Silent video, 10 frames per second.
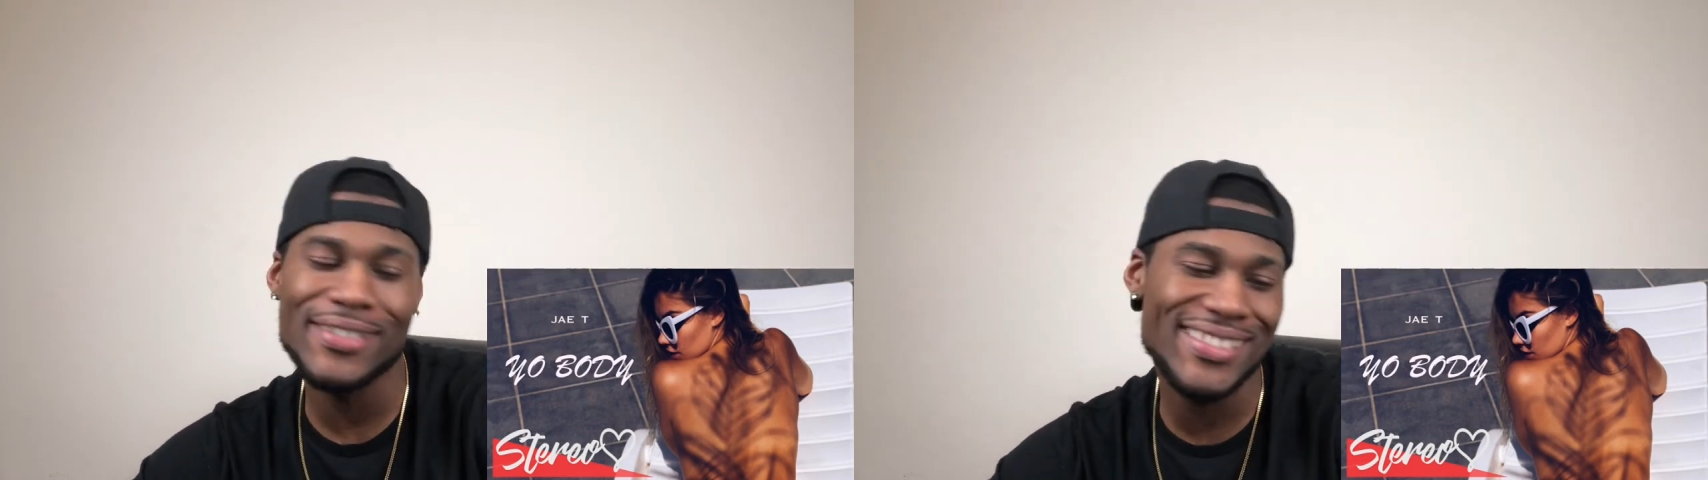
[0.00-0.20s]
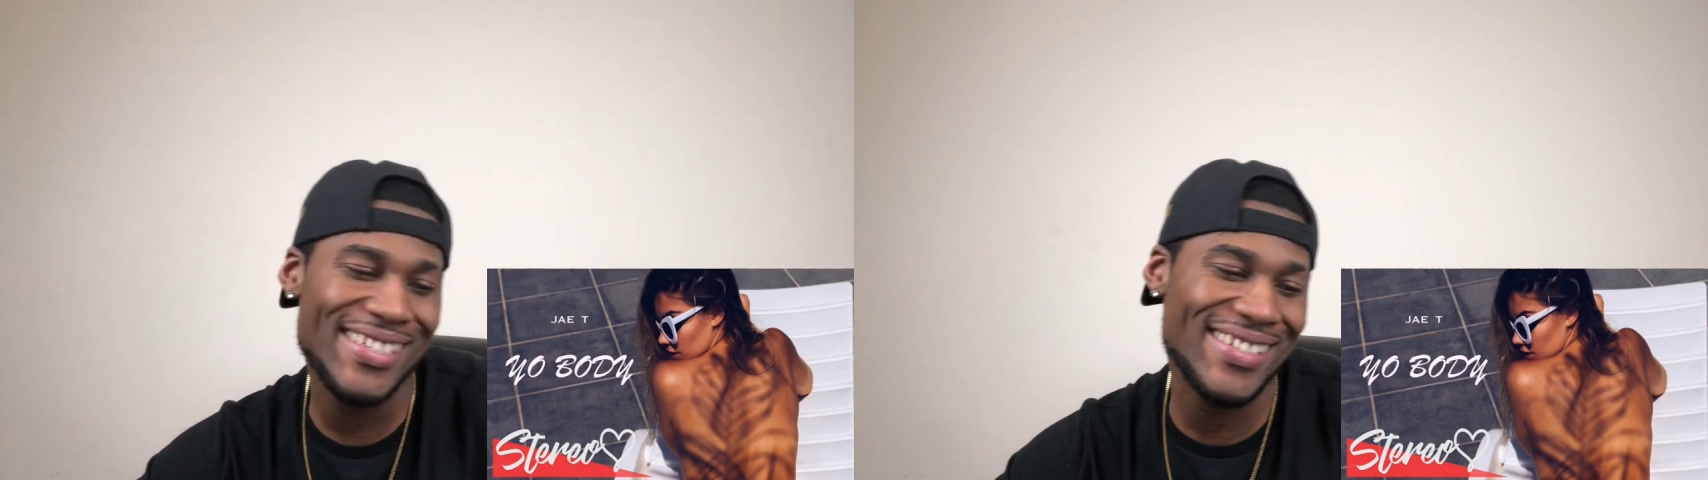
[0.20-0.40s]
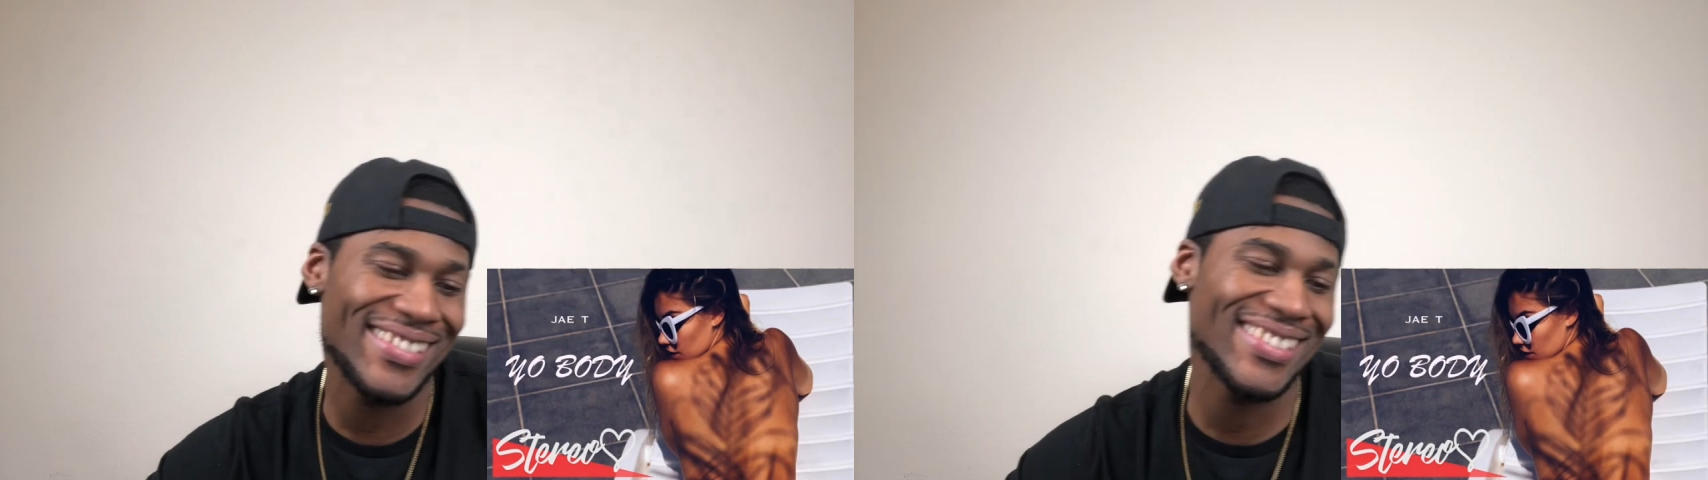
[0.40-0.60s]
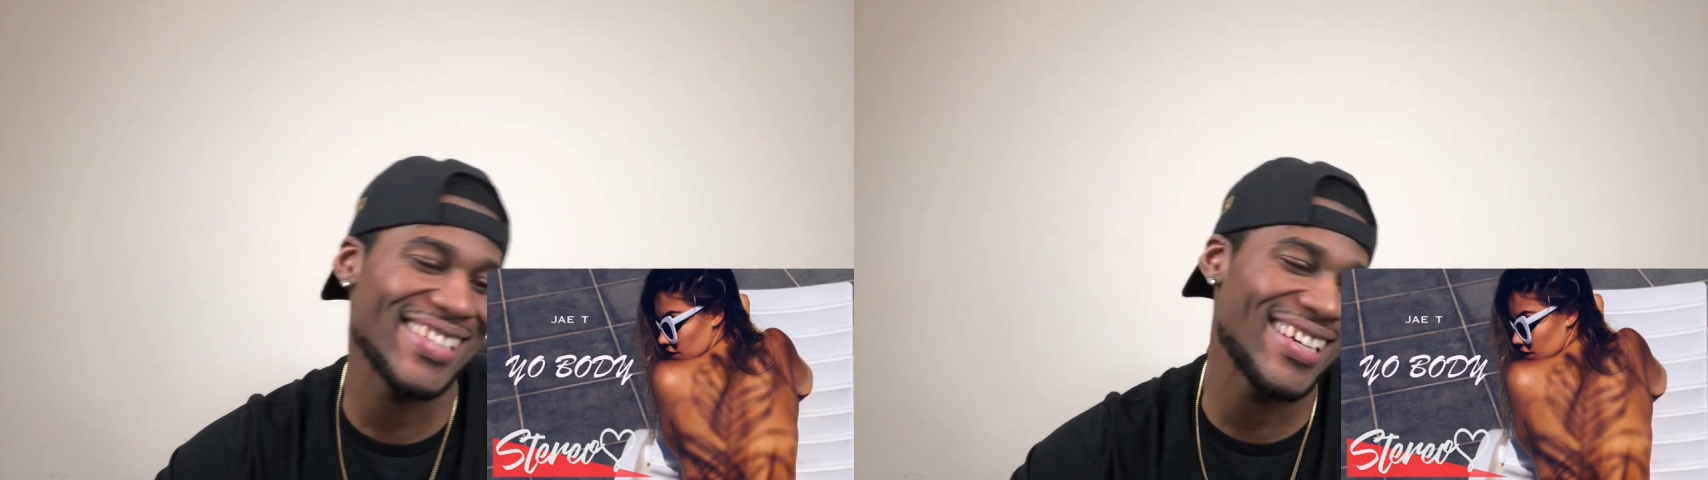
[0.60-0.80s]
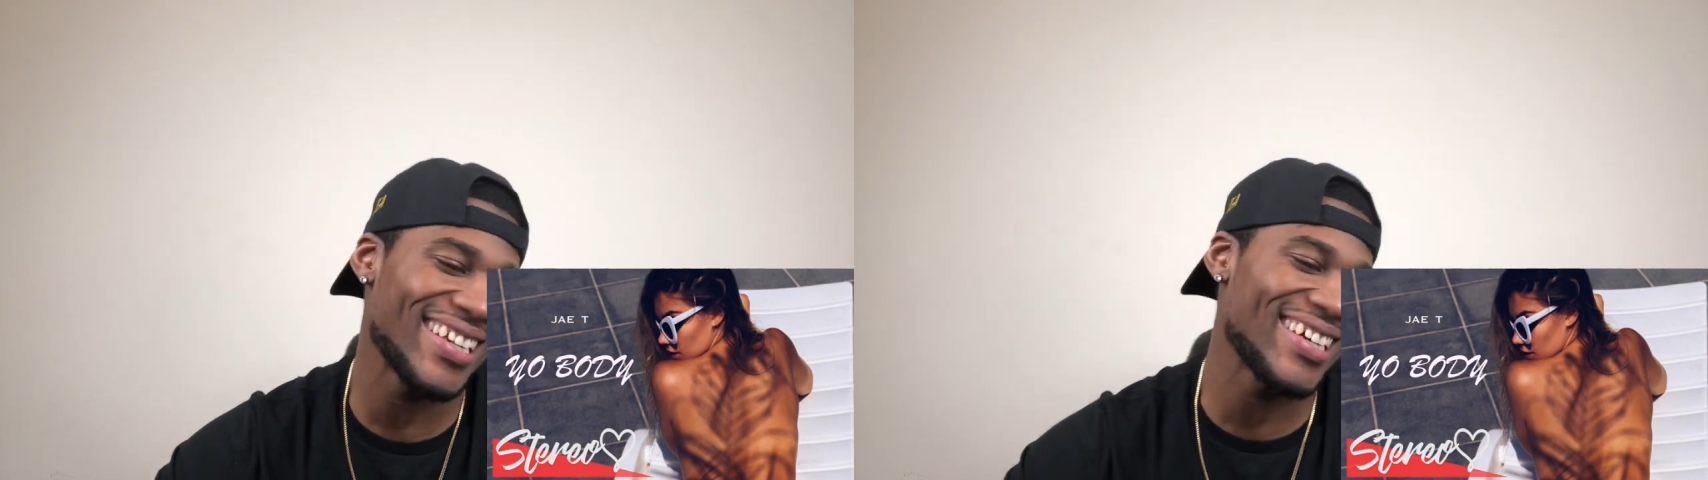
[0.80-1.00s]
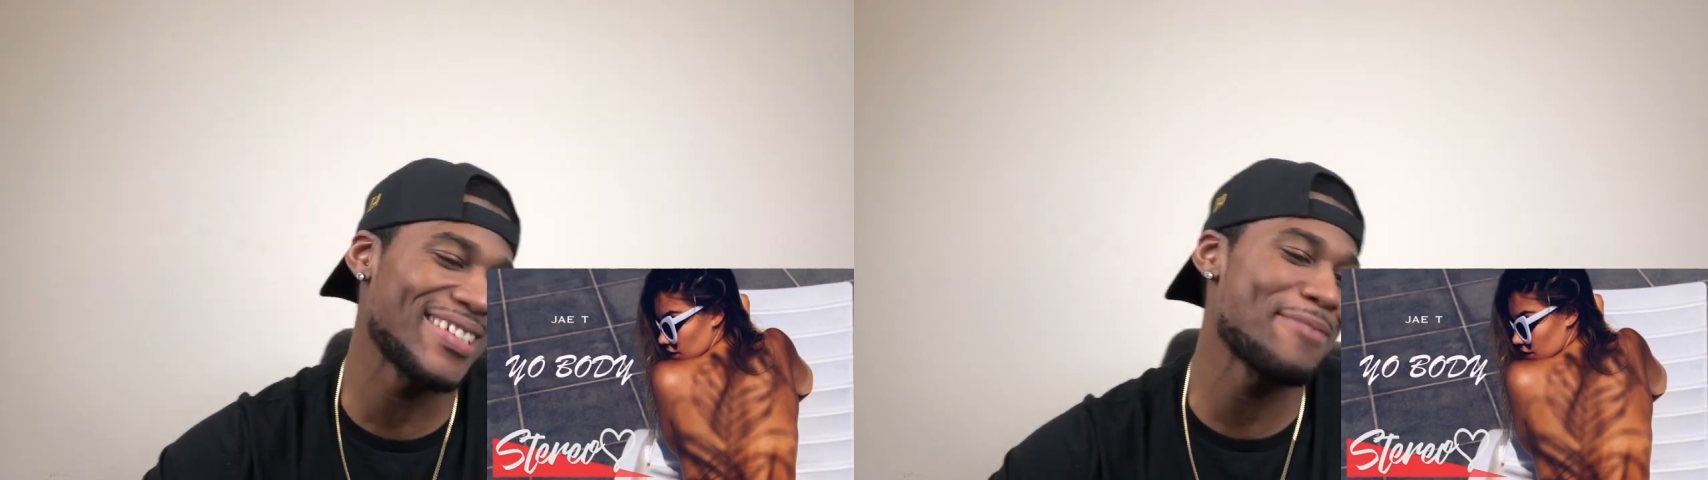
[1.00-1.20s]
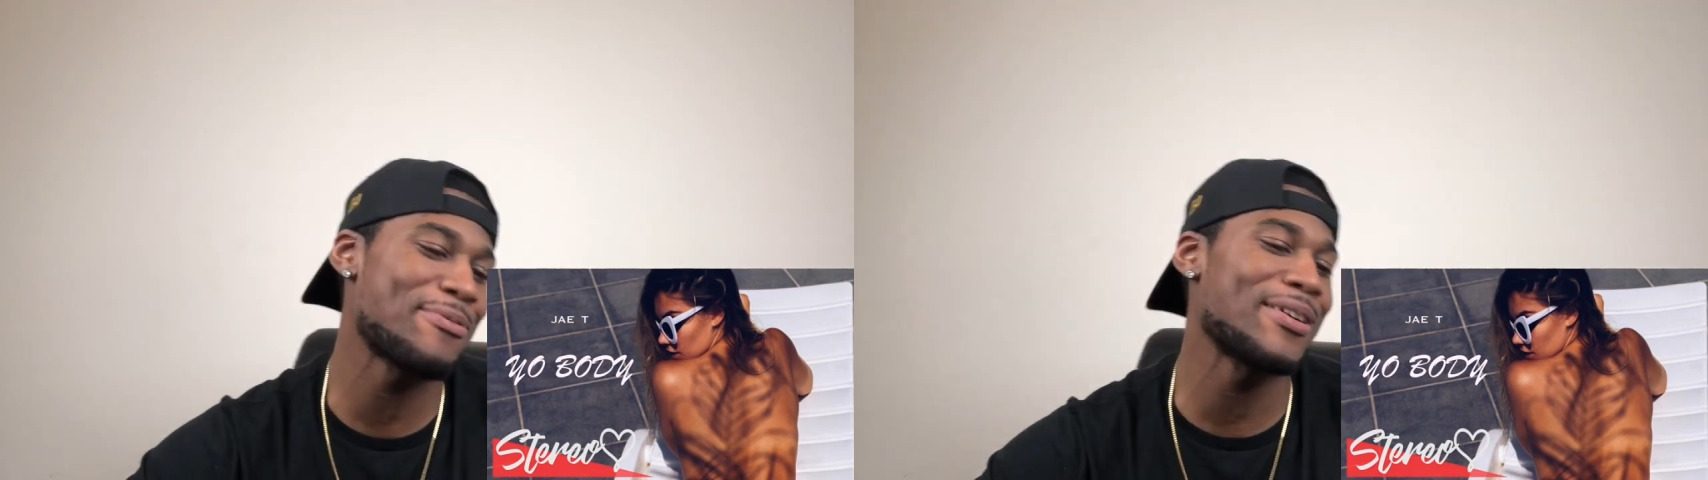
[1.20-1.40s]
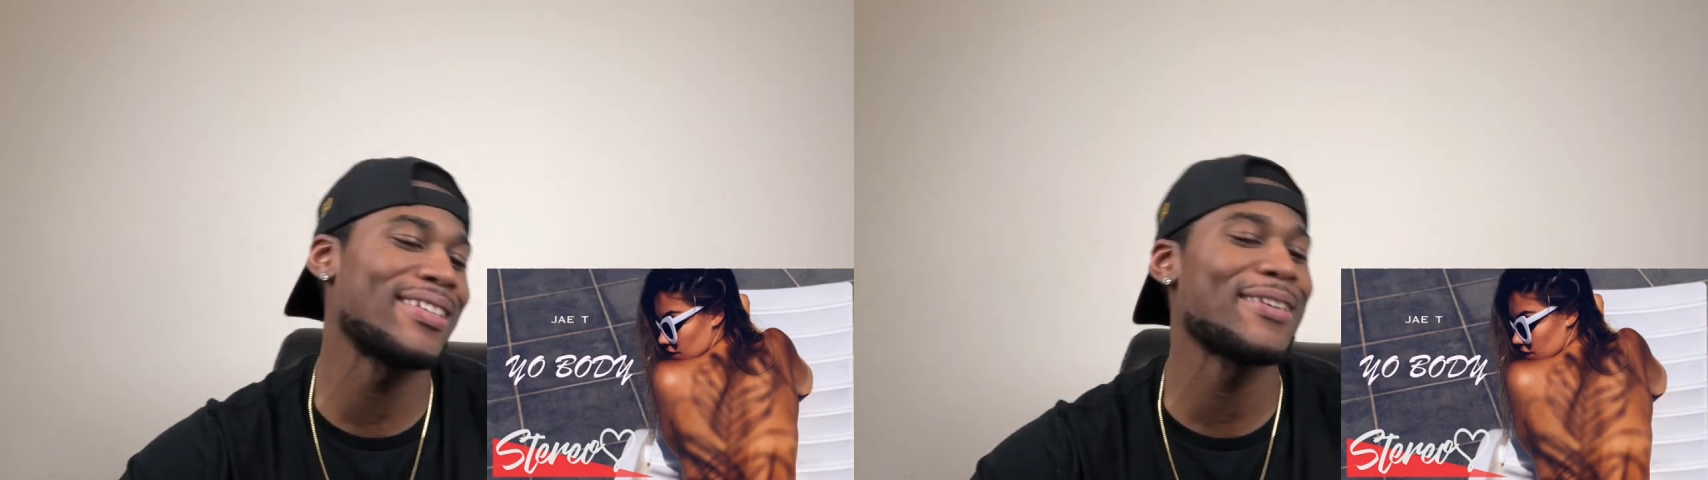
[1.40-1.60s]
No, I'm saying I like that
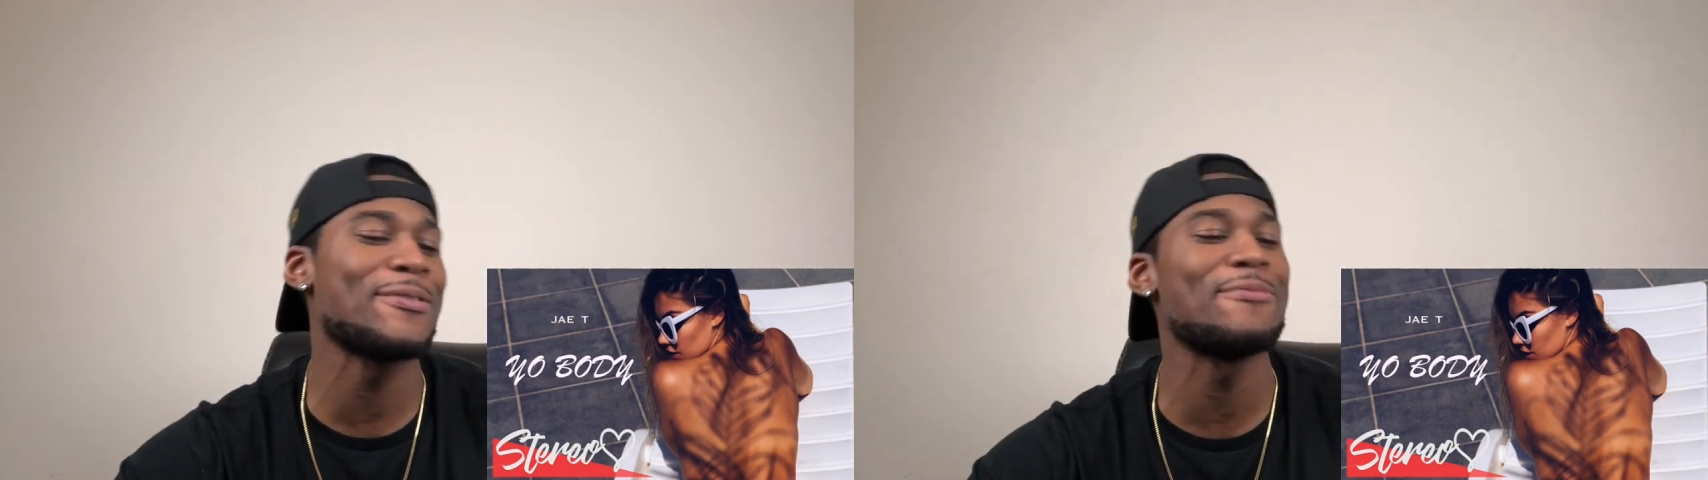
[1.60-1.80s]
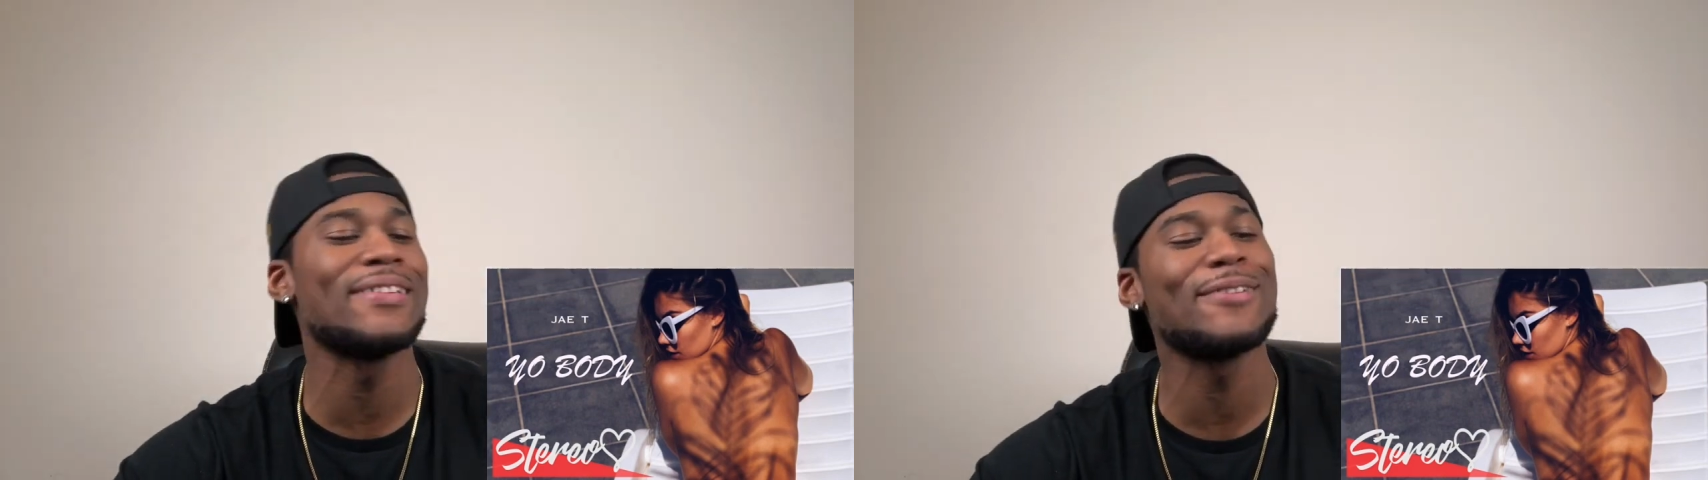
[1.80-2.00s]
part. Let go, man.